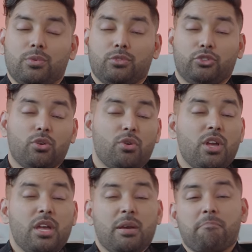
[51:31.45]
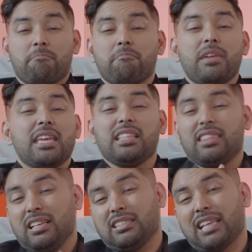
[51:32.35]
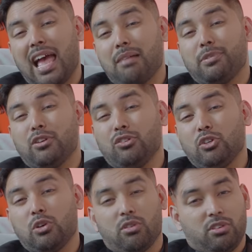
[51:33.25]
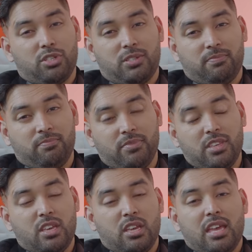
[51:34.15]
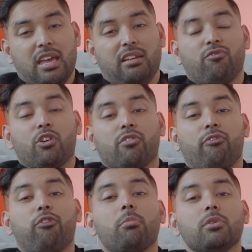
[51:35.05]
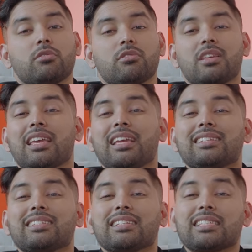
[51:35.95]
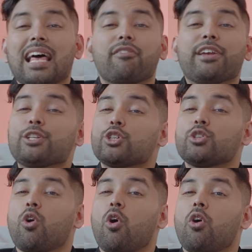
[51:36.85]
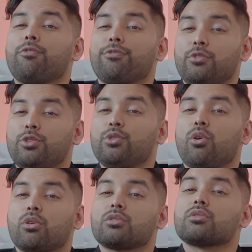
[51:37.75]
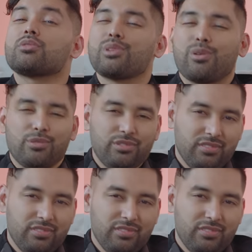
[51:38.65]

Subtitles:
So many things happened on the cross. One of the foremost things is the salvation of your soul.